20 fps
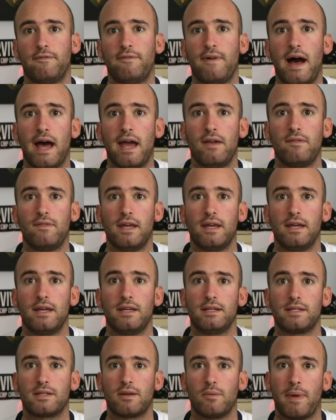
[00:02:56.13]
5
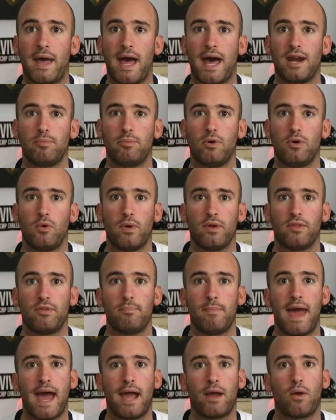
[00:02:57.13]
is compatible with
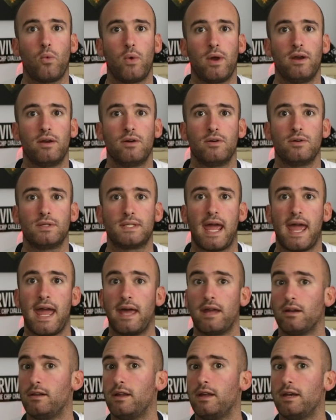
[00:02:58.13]
Mac, Windows,
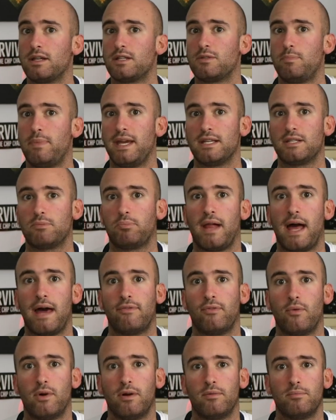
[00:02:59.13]
and Linux-based
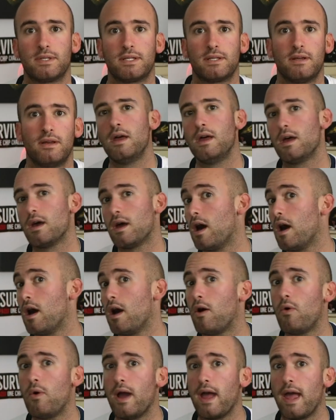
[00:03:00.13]
platforms.
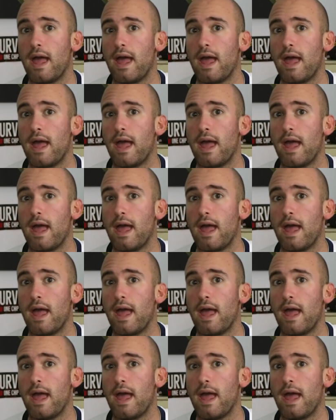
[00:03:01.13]
Oh,